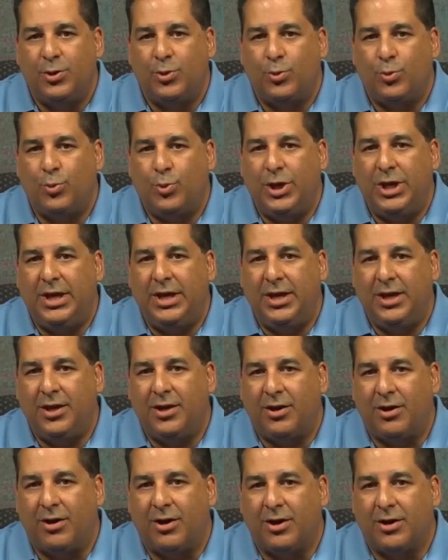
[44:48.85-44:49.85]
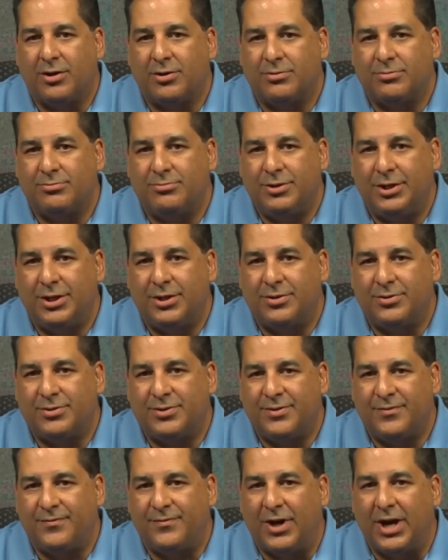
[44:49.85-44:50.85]
We are,
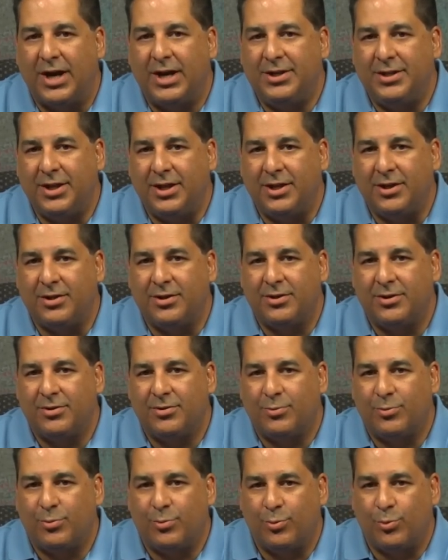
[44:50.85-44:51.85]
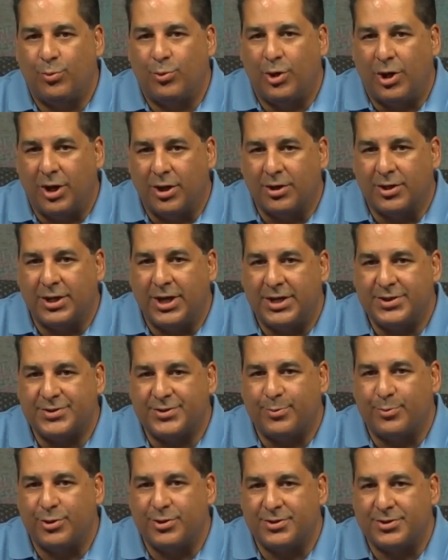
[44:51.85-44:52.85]
defining our
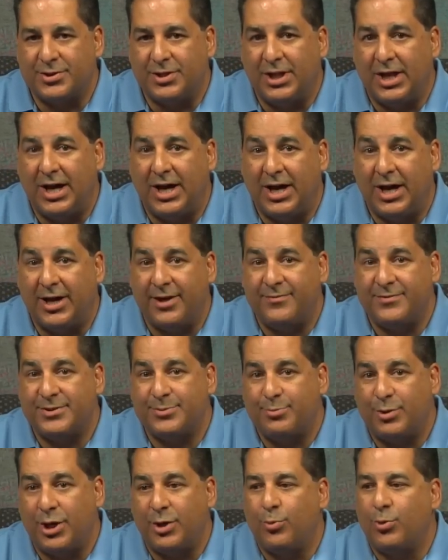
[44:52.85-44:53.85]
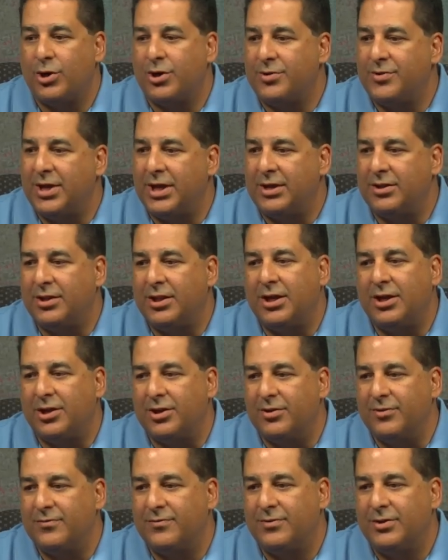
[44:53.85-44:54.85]
customers' lives by where they
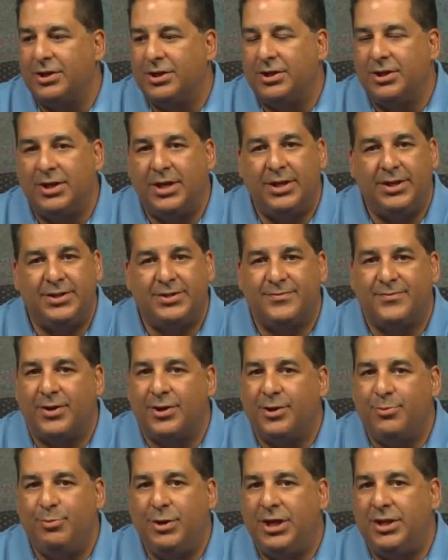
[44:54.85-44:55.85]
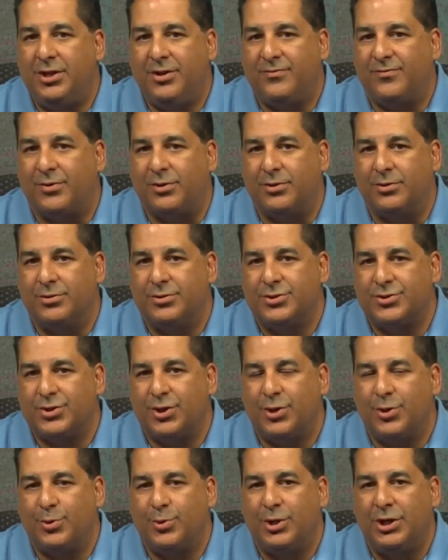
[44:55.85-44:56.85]
live, and it's very meaningful.
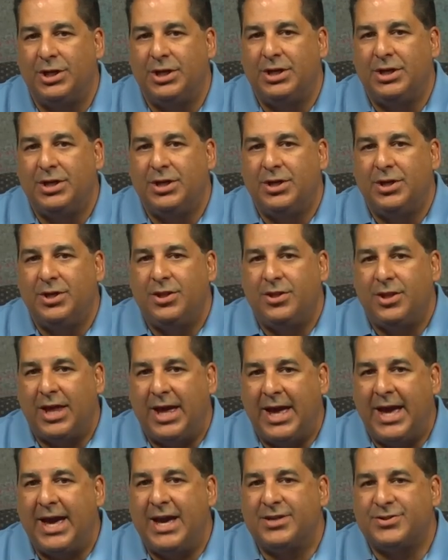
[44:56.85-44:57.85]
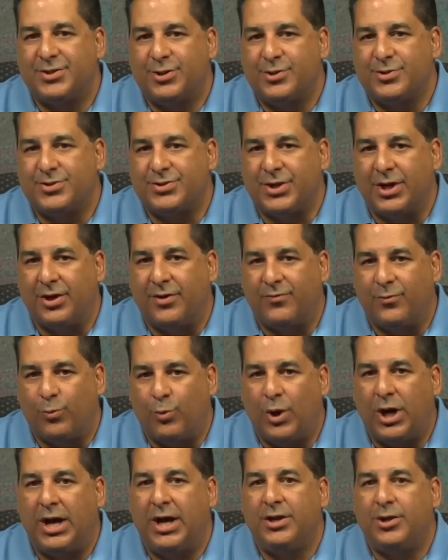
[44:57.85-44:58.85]
So ask yourself,
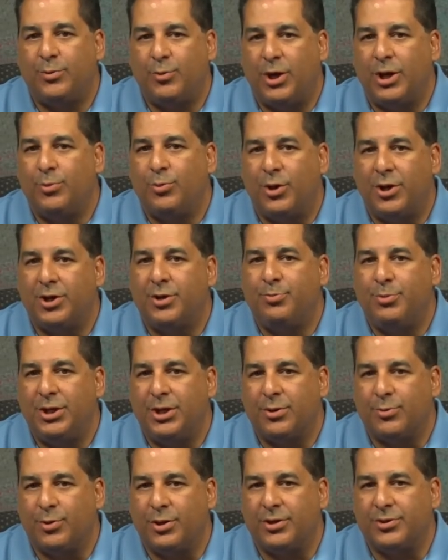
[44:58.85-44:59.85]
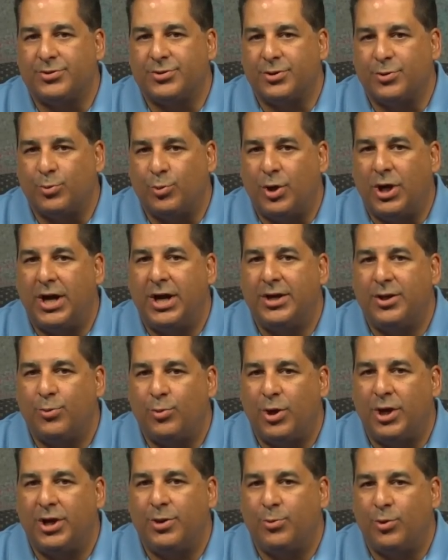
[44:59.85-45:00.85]
why do I want to be a realtor? Why
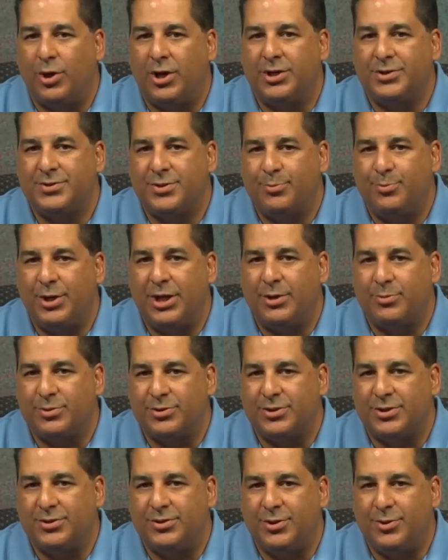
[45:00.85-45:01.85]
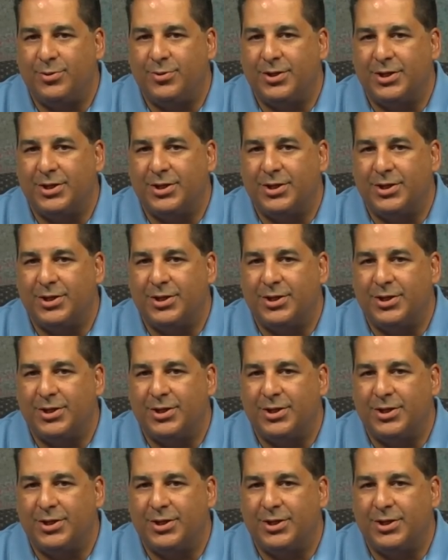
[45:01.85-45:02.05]
do I want to be able to do